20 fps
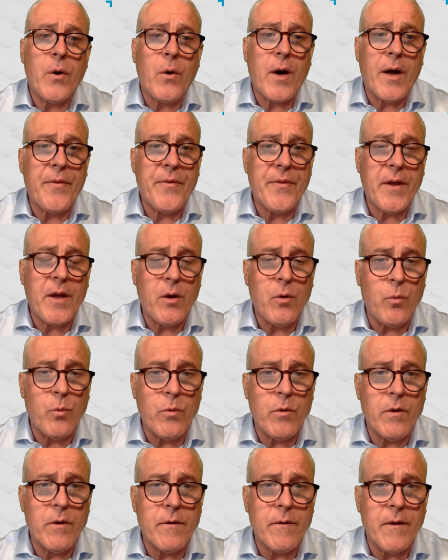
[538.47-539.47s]
So I think
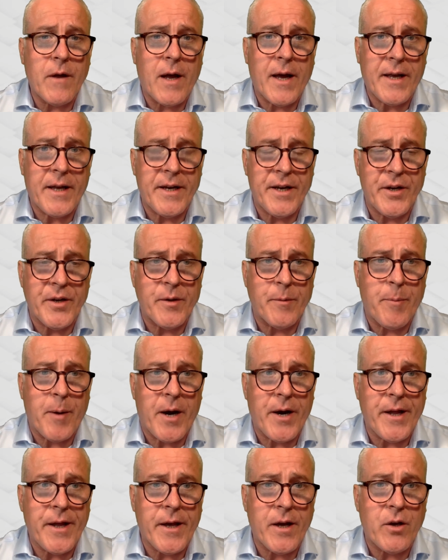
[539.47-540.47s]
I can hear you,
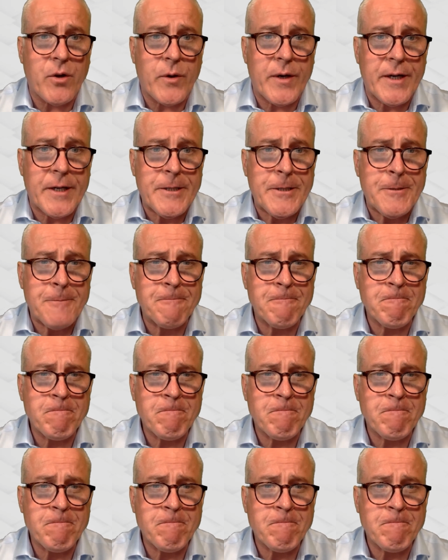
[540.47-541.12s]
Barry. Yeah, go ahead.